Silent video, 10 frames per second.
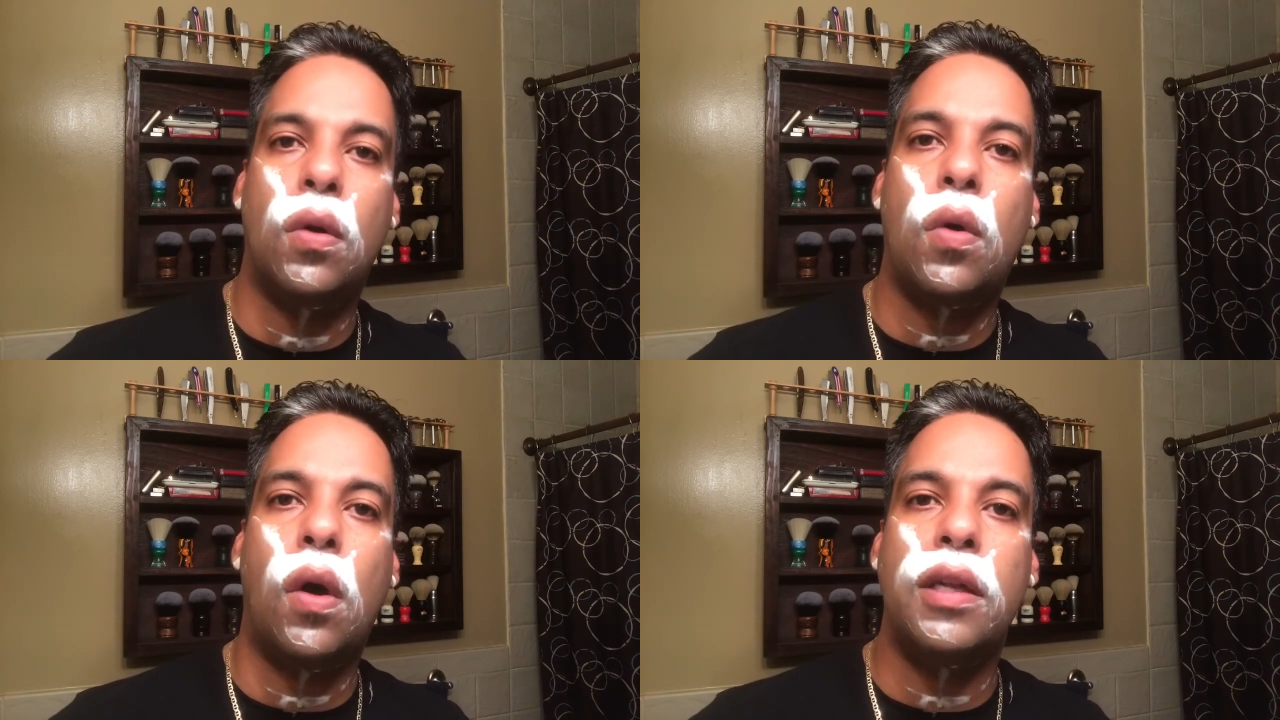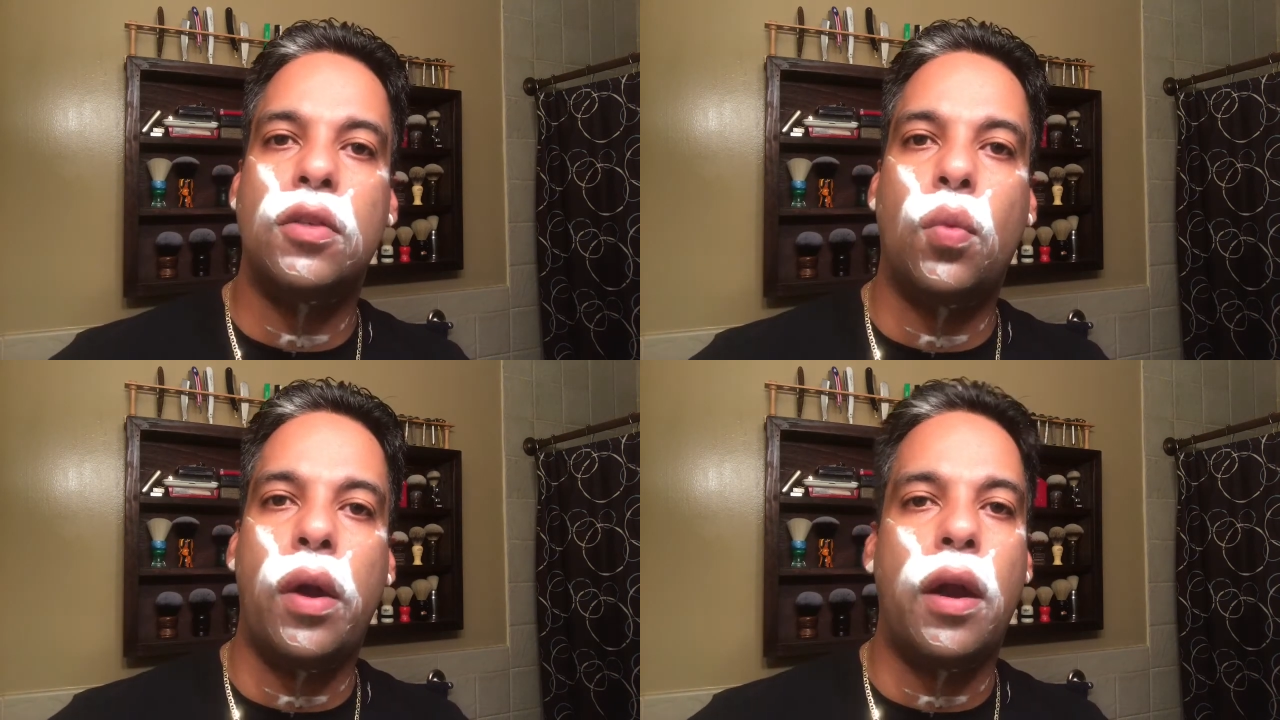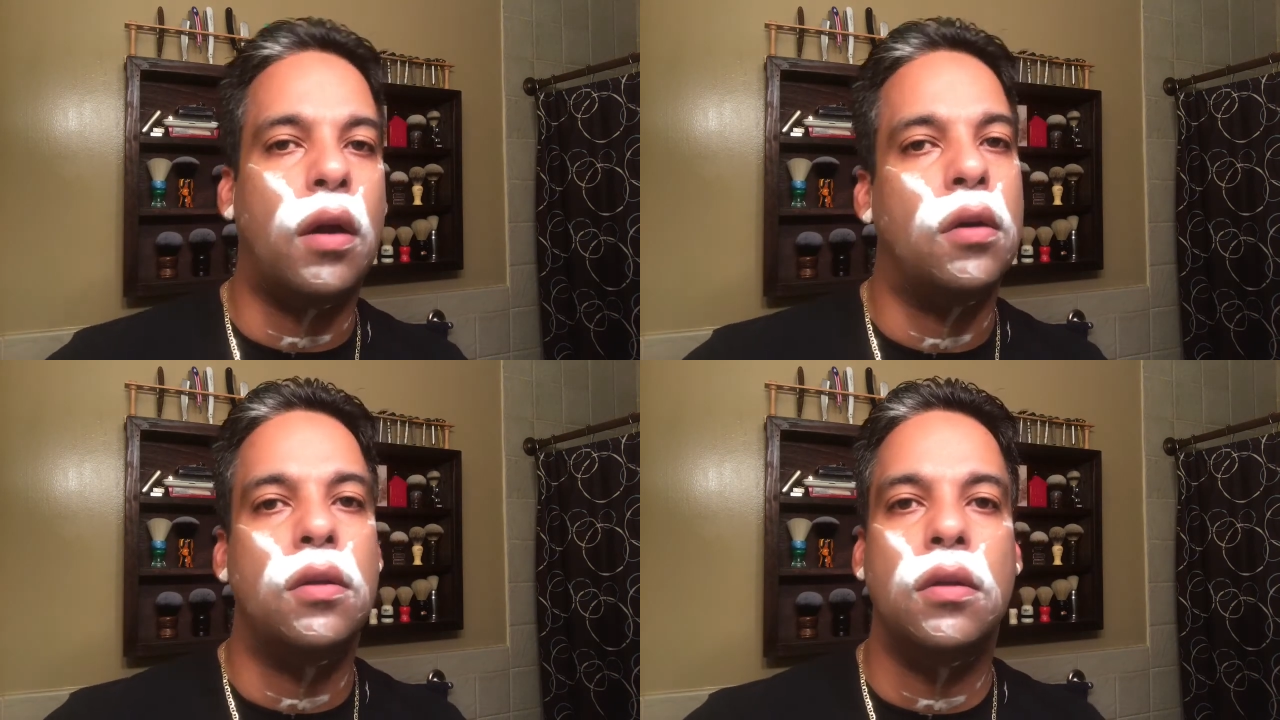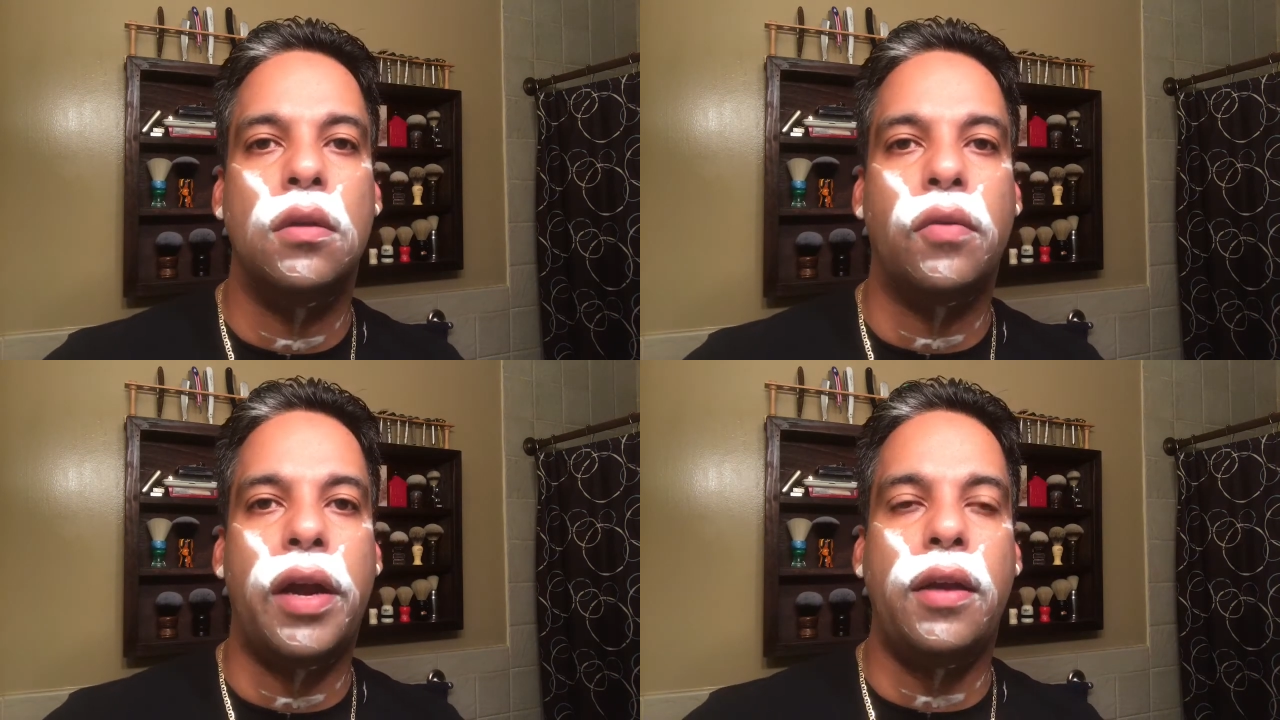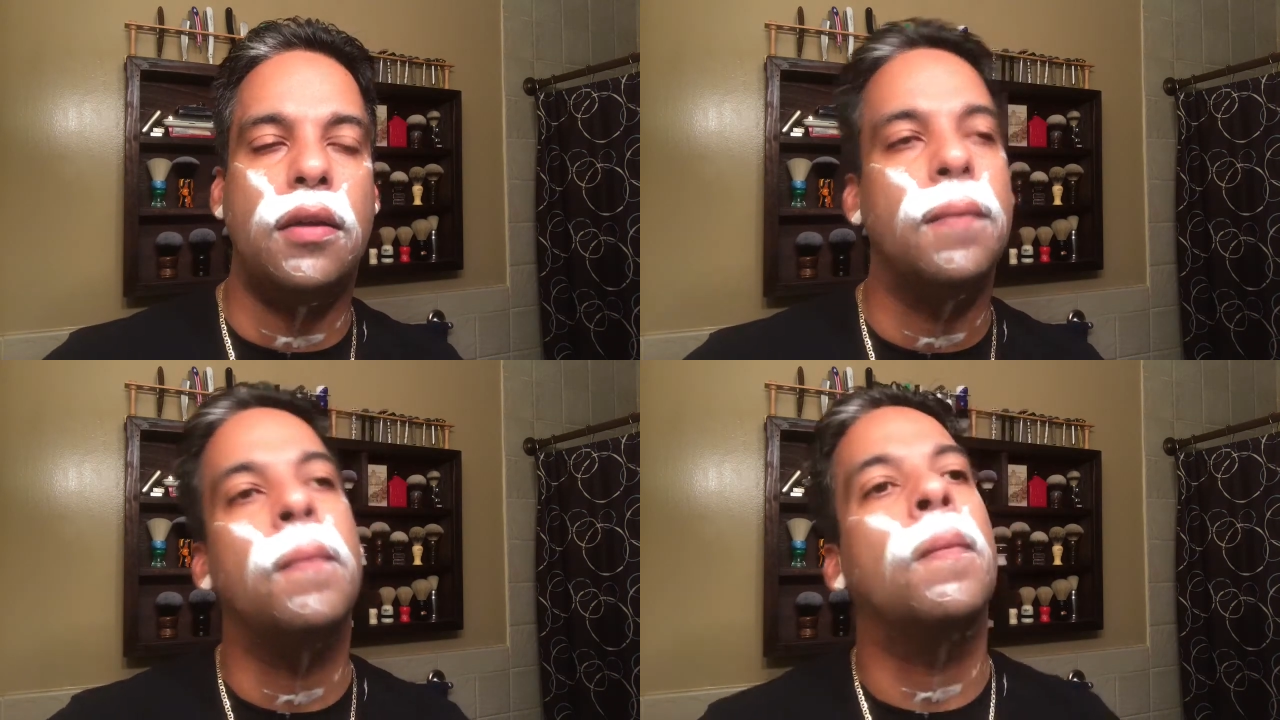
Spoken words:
call it square, right?